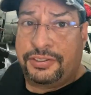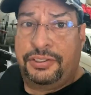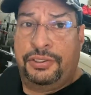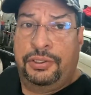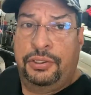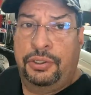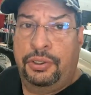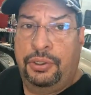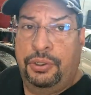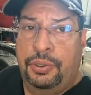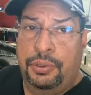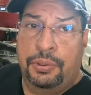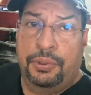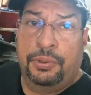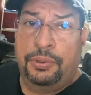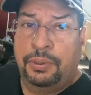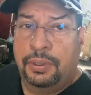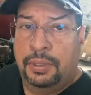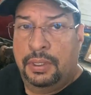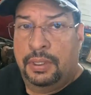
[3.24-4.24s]

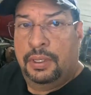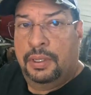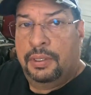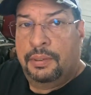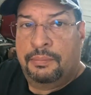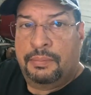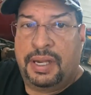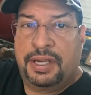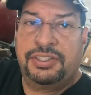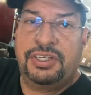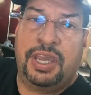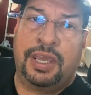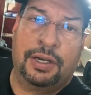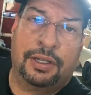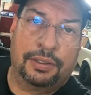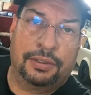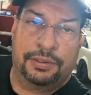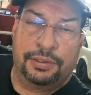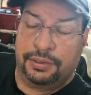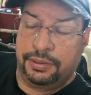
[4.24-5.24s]
to my
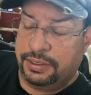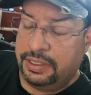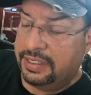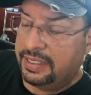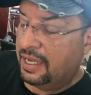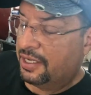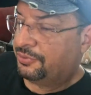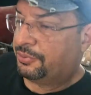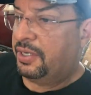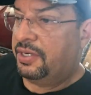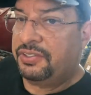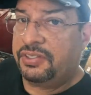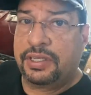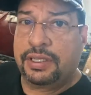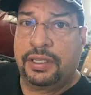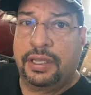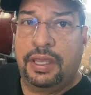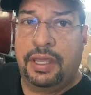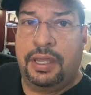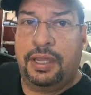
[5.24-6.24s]
channel, Geek House
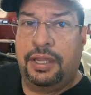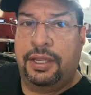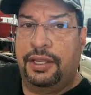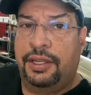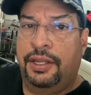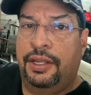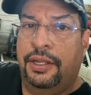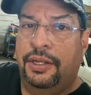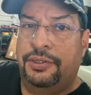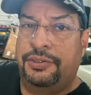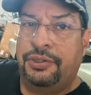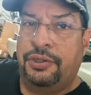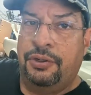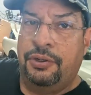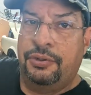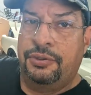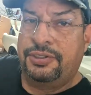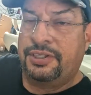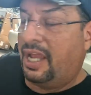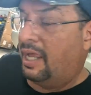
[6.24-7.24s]
Racing, and
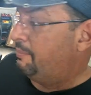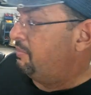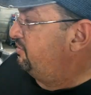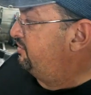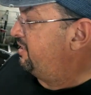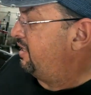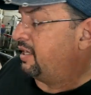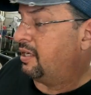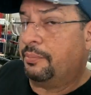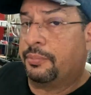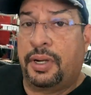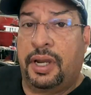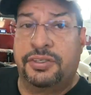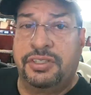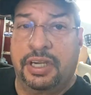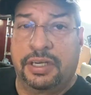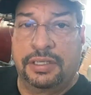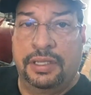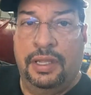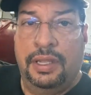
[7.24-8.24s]
to Sloppy Second
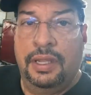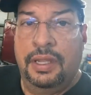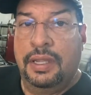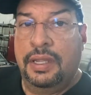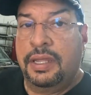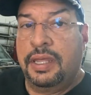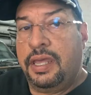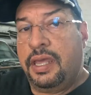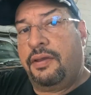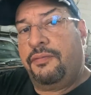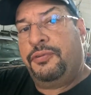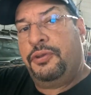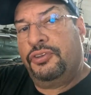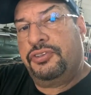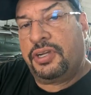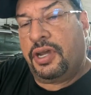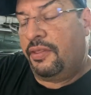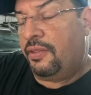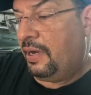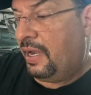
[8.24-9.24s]
Project. If you
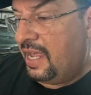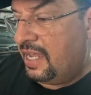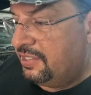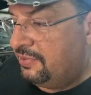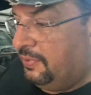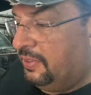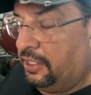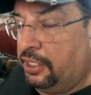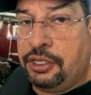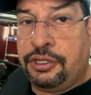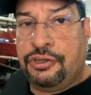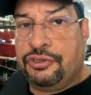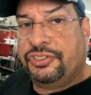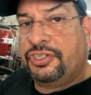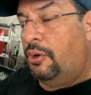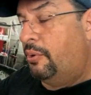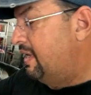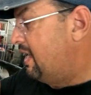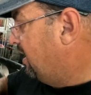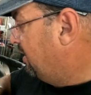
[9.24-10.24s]
saw the last video, you
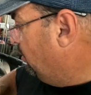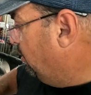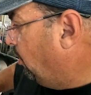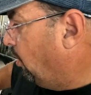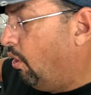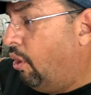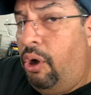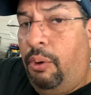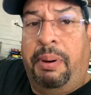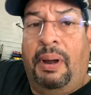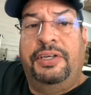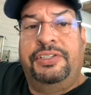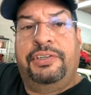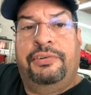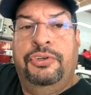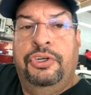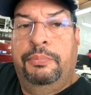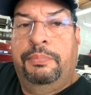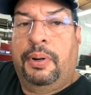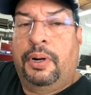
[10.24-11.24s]
saw we had a whole bunch
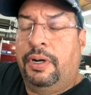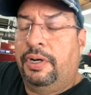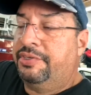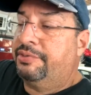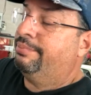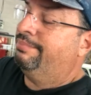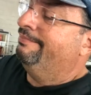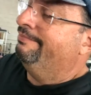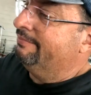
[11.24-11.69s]
of new parts.